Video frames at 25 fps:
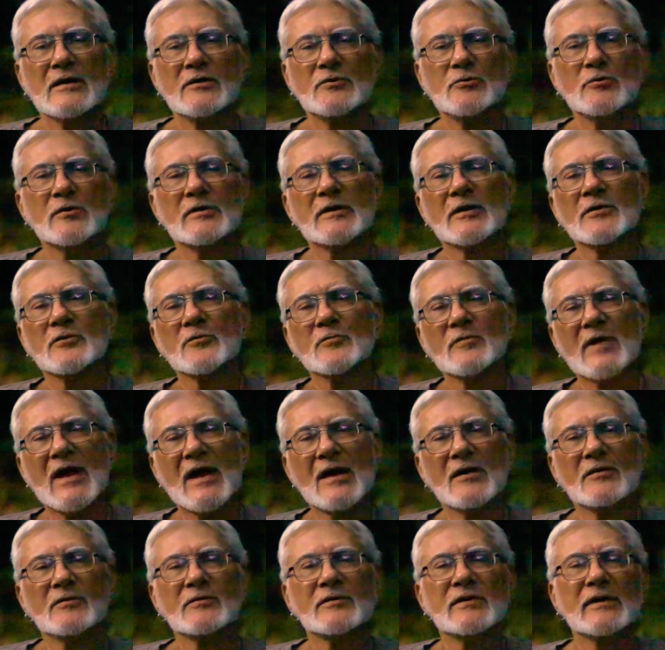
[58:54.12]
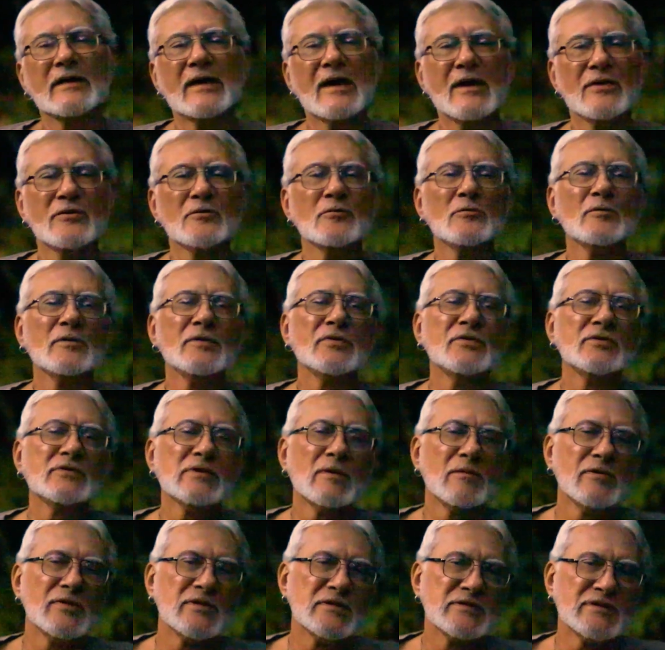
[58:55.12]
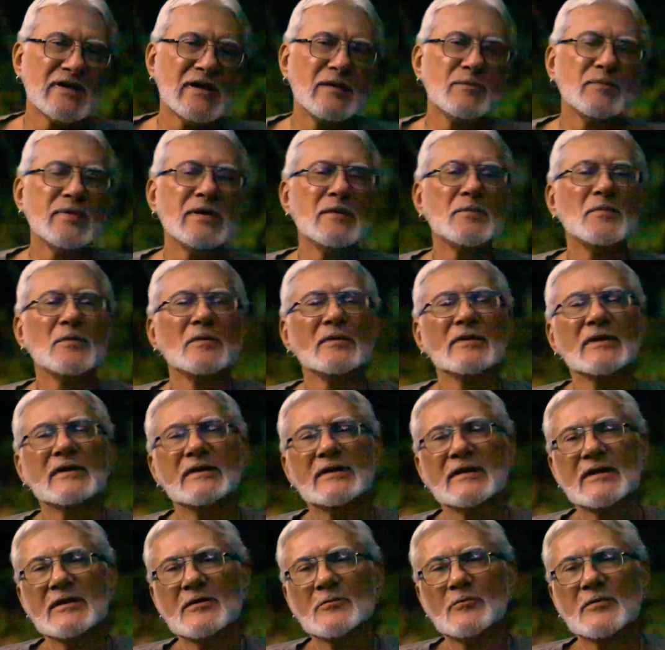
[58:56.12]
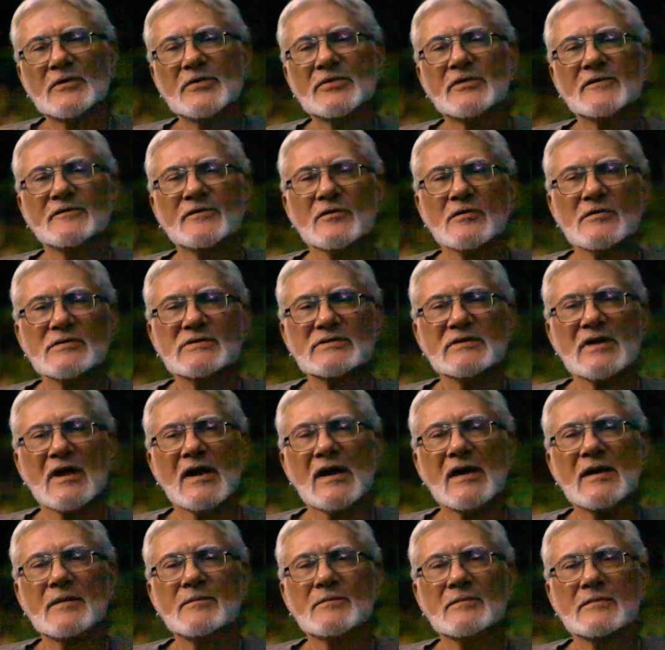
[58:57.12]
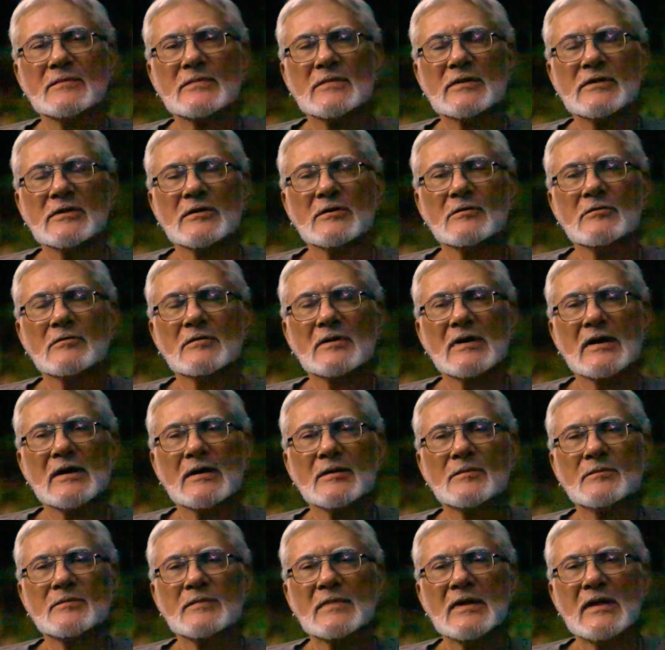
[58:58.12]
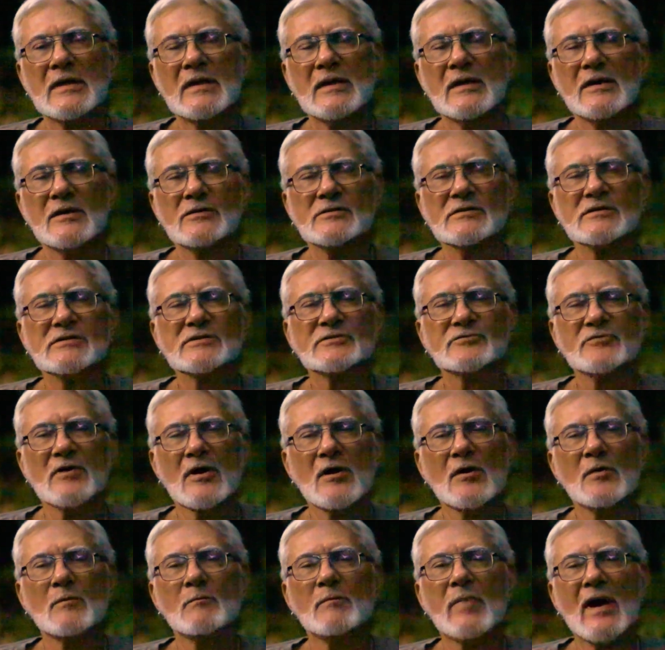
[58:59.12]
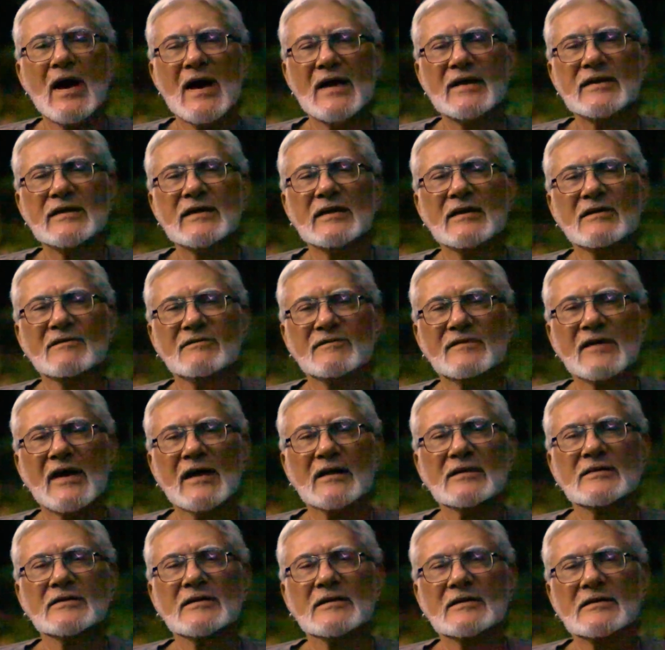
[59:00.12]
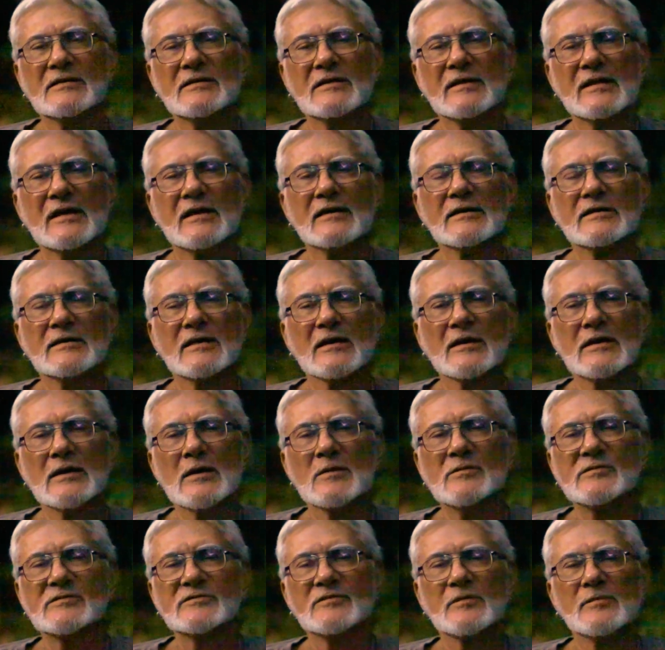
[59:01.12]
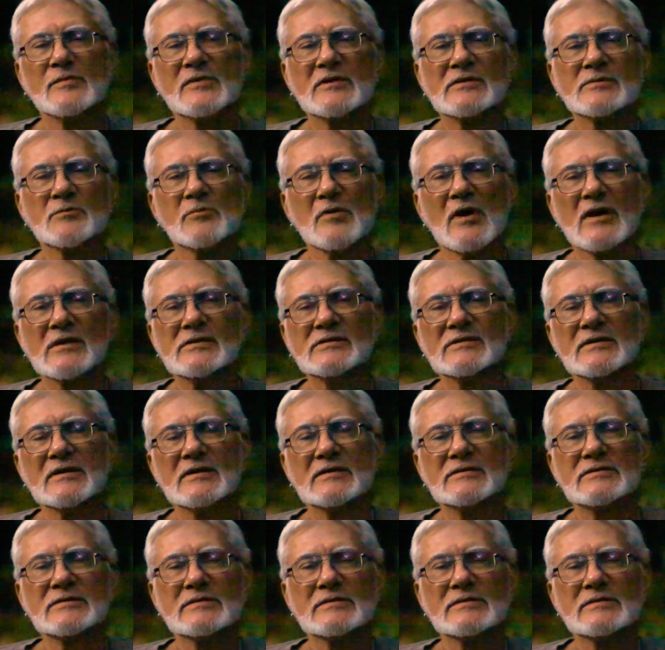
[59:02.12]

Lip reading: do another round together with some of the same people they did it with the first time. So the strong bonding effect that comes from this process